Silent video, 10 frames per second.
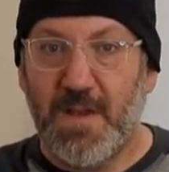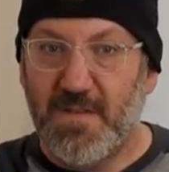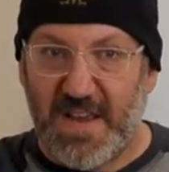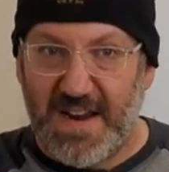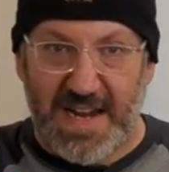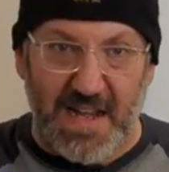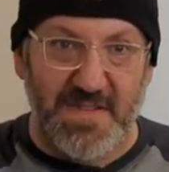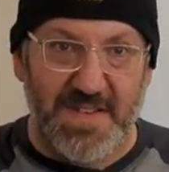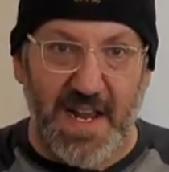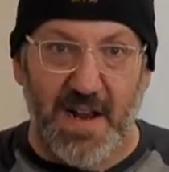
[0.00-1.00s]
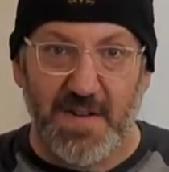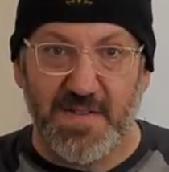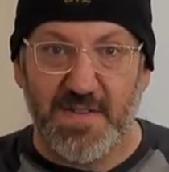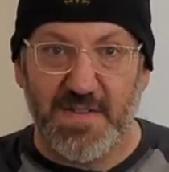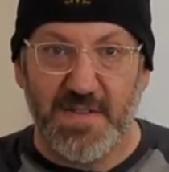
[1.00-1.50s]
set it
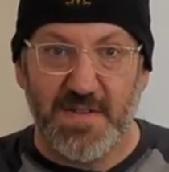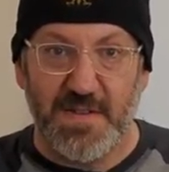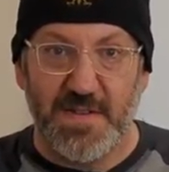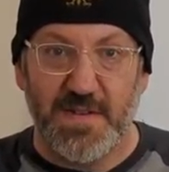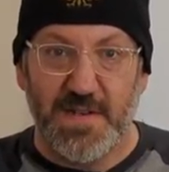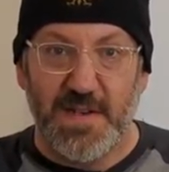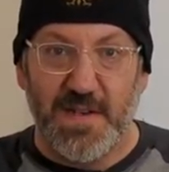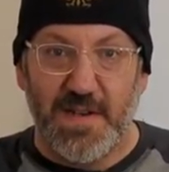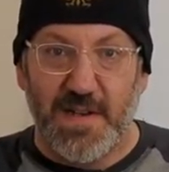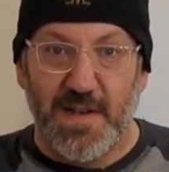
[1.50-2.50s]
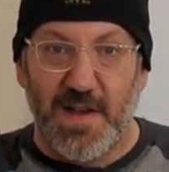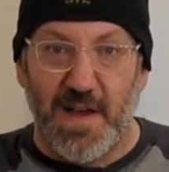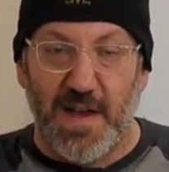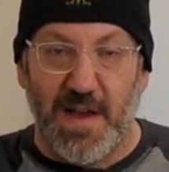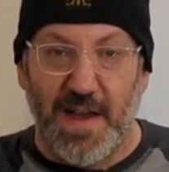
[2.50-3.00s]
downstairs, uh,